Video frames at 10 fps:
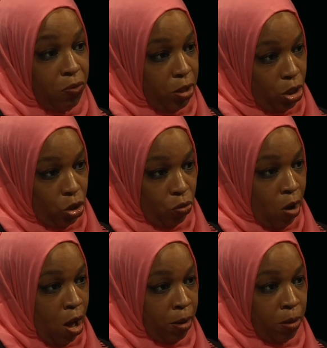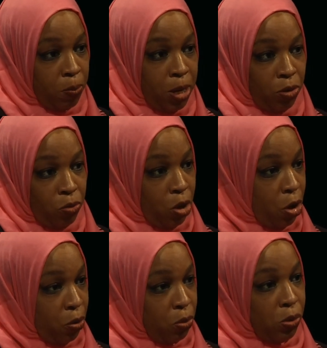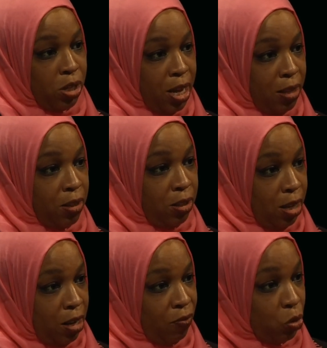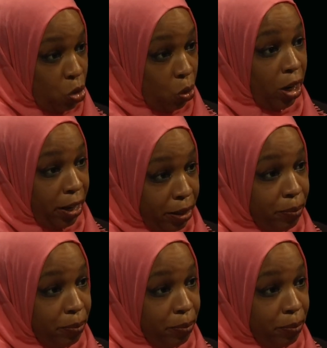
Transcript: really strong penal codes in the state of New York.